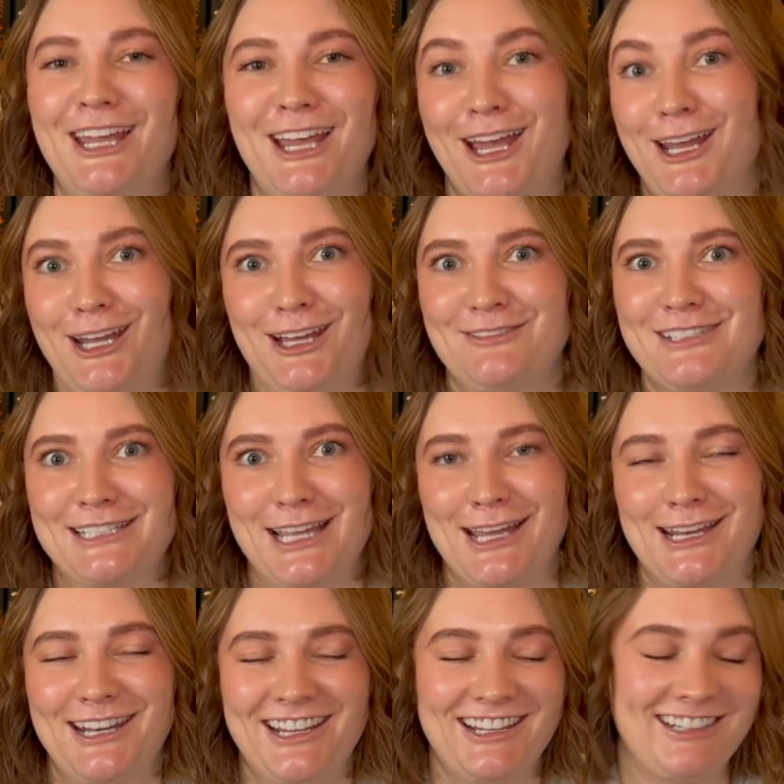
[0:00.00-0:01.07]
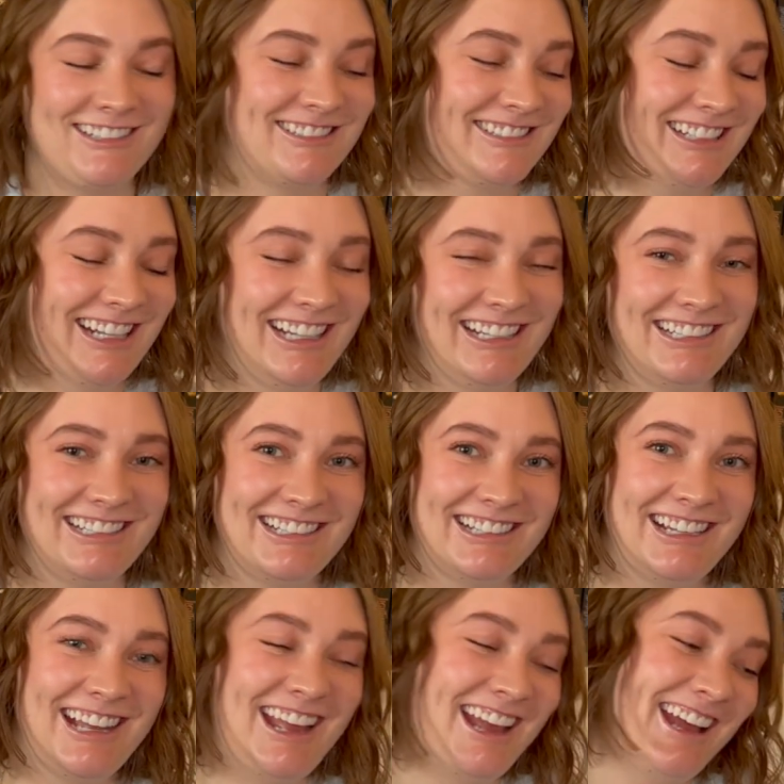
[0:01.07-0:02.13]
enough said.
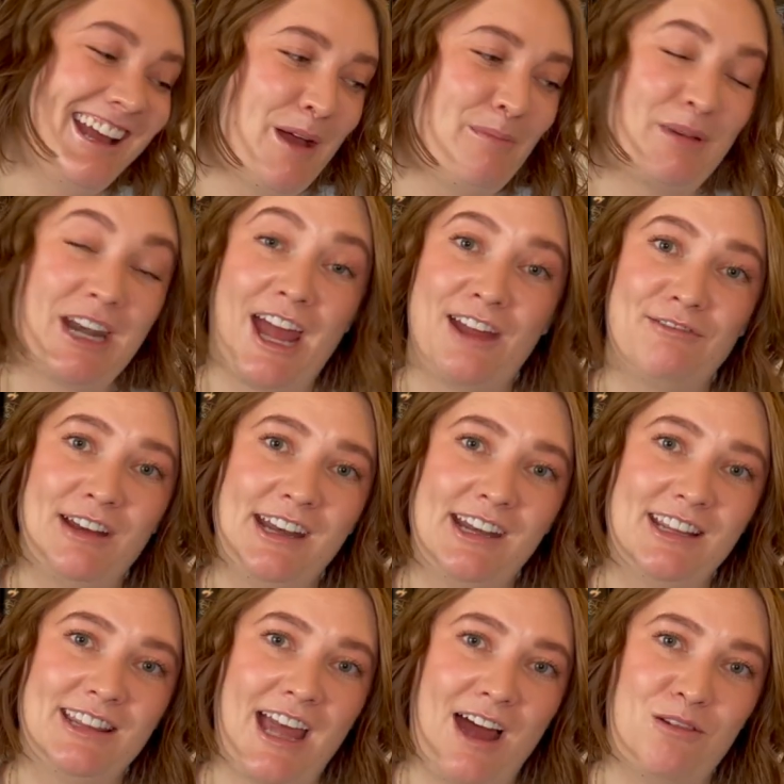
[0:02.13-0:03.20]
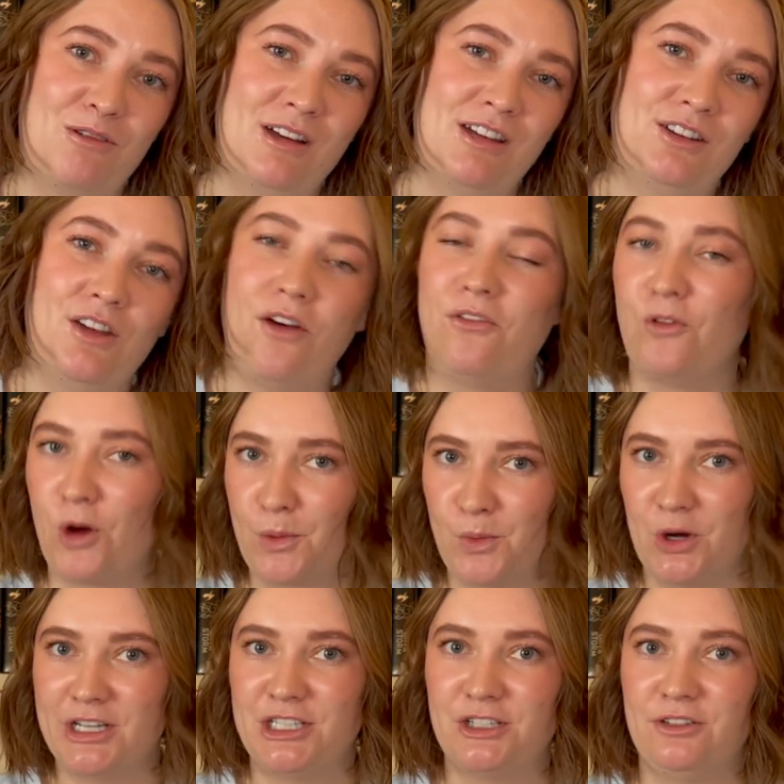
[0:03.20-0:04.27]
But I rated that one
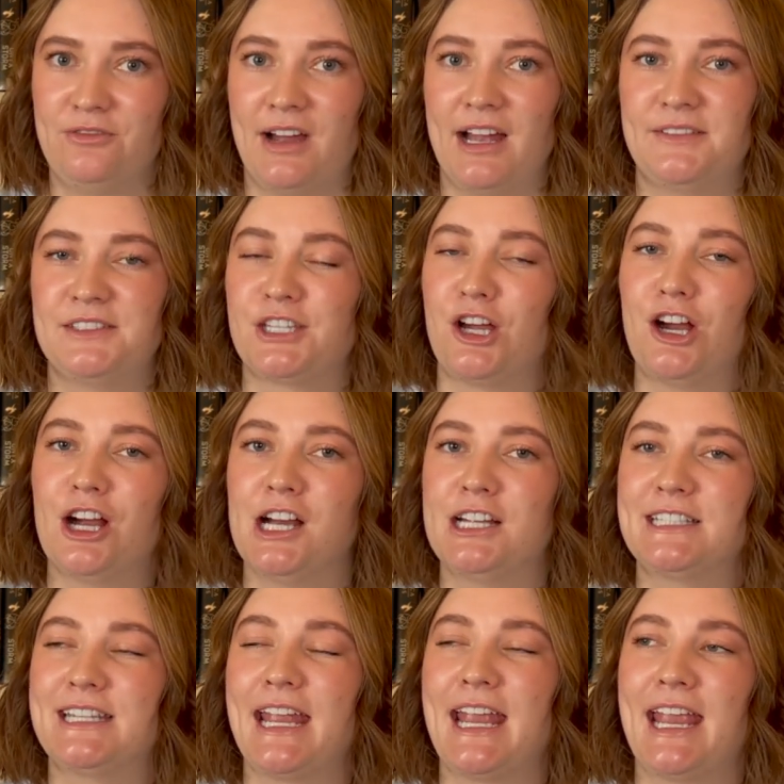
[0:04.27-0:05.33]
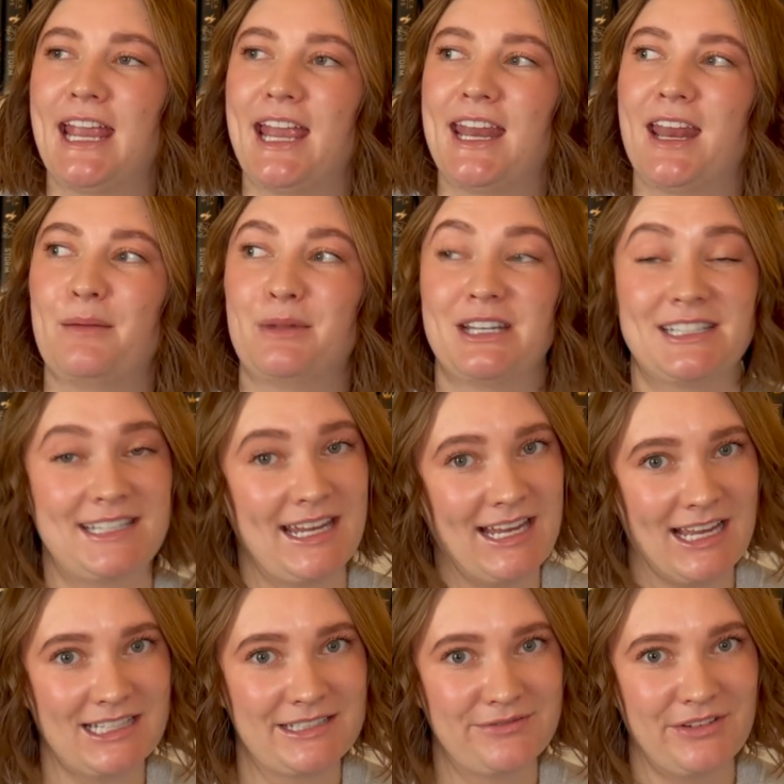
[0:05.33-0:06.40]
4.25 stars, and I'm gonna say
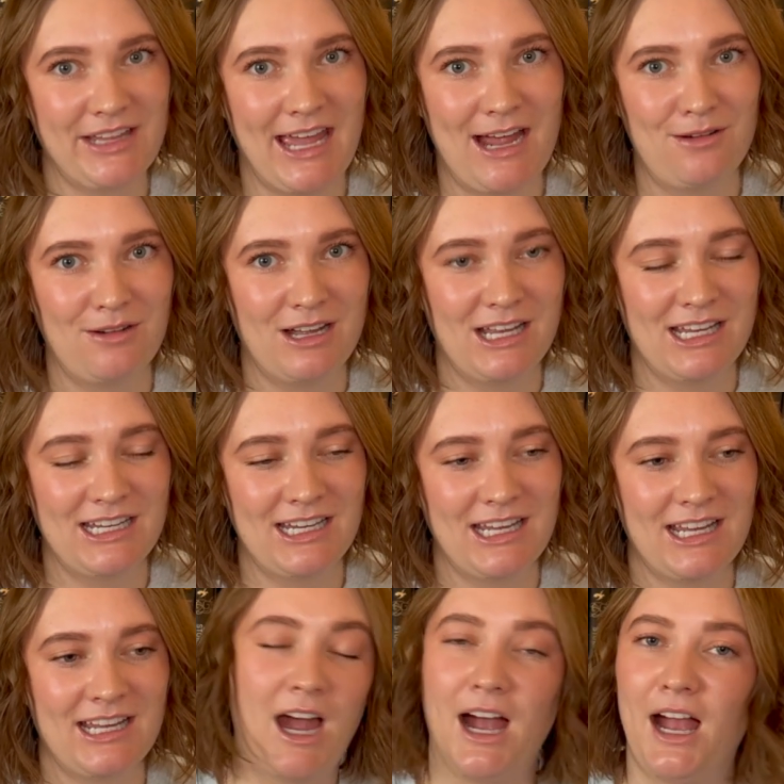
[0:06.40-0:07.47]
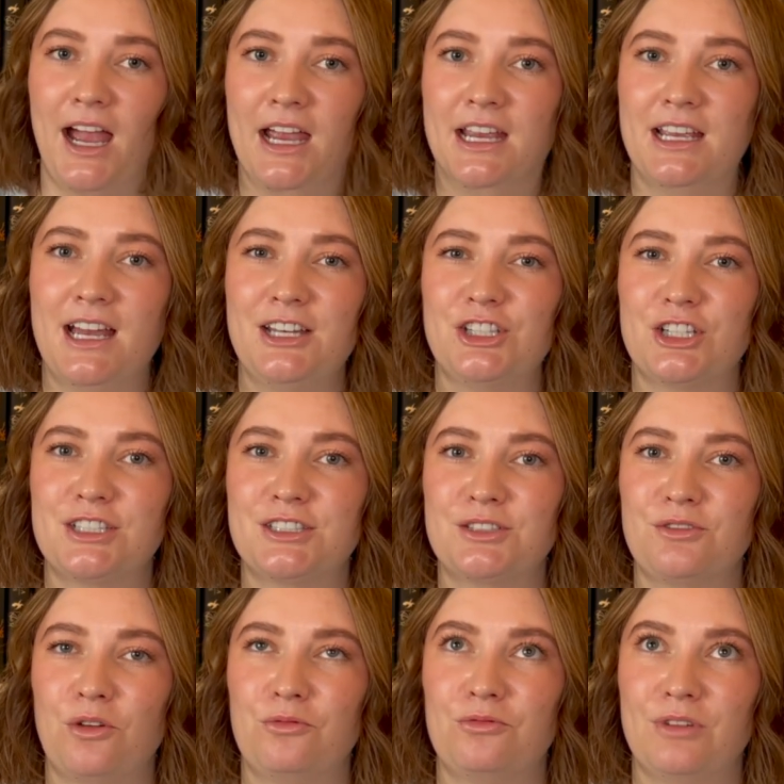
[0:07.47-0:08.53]
yes for that one. I just
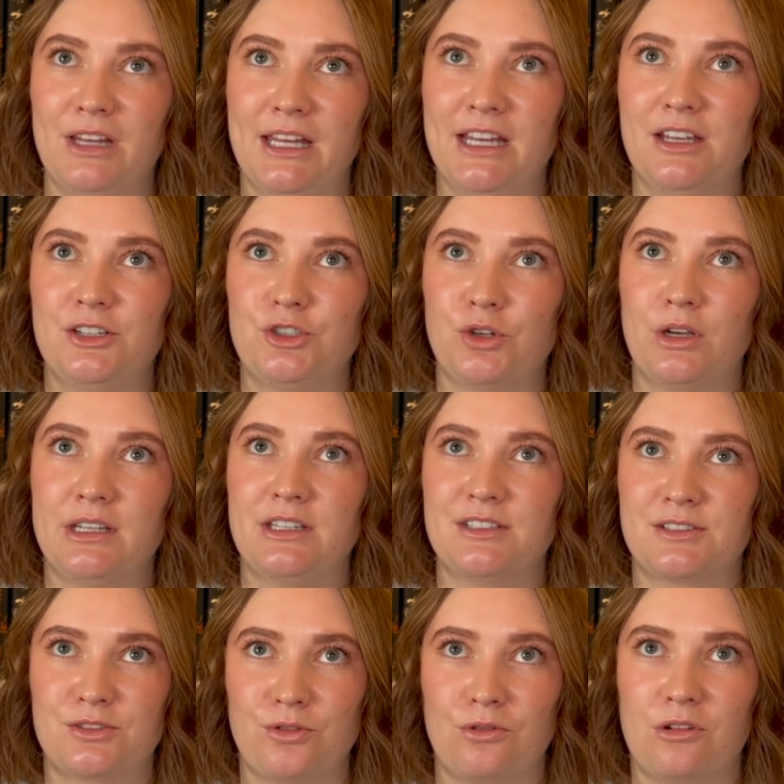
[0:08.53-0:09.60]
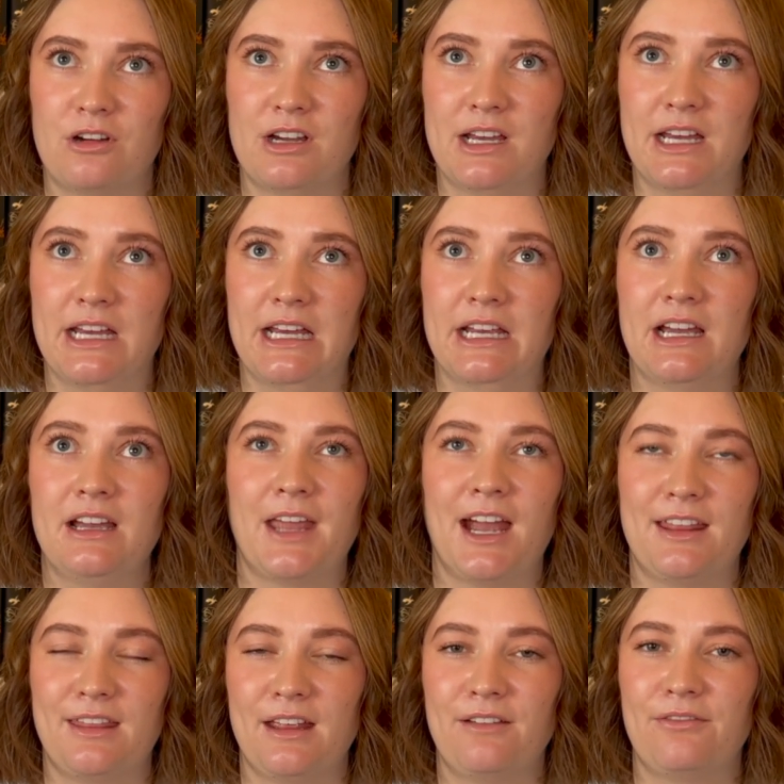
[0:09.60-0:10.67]
really enjoyed the story. I
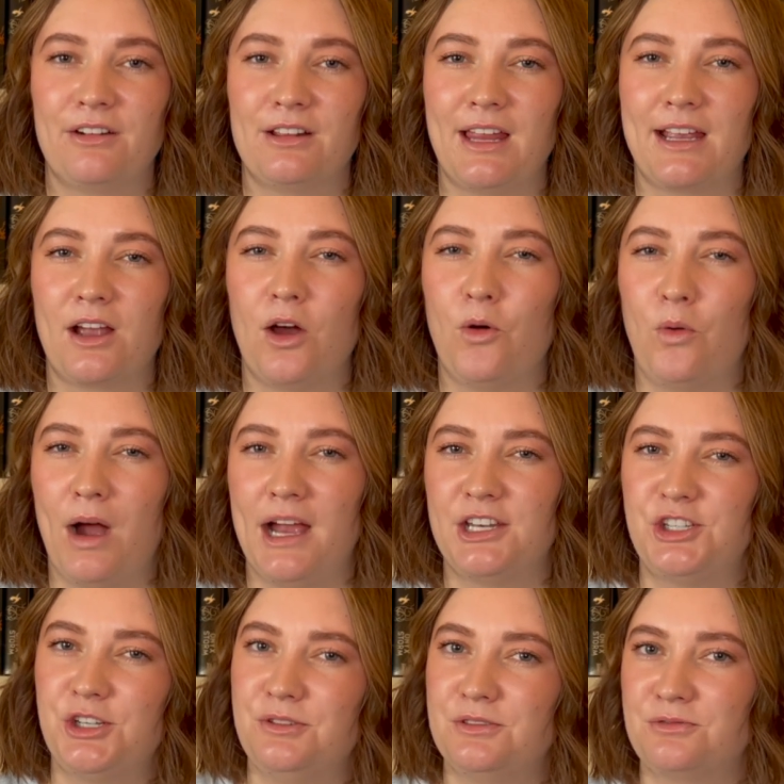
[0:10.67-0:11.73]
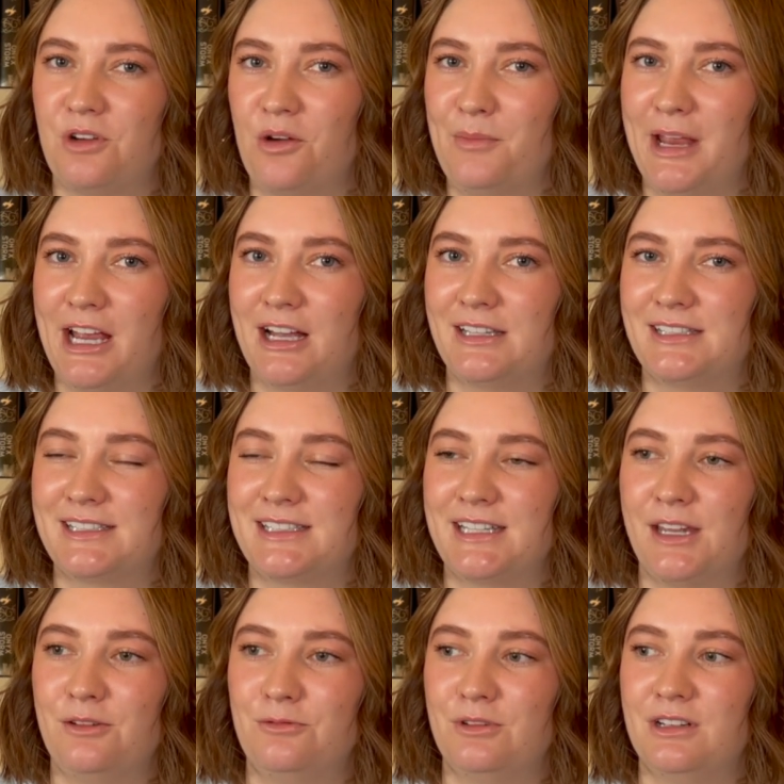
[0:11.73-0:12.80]
think for like a why choose romance,
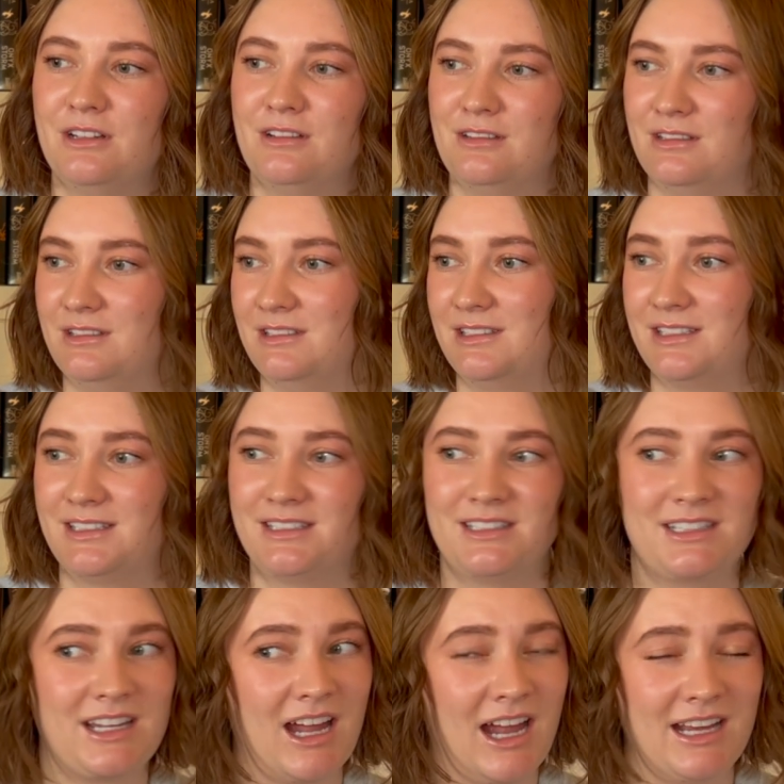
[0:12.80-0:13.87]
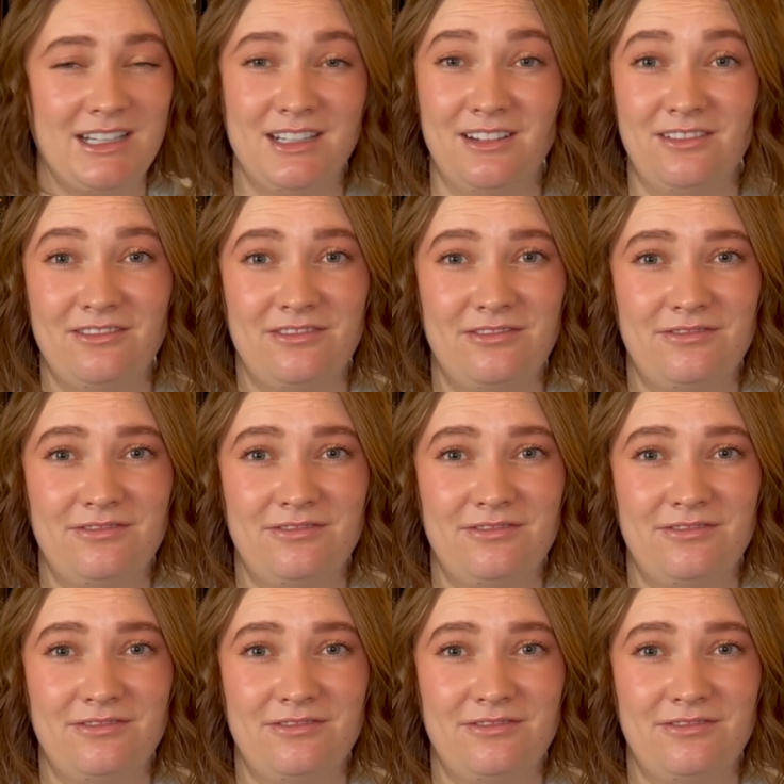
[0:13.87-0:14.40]
it was kind of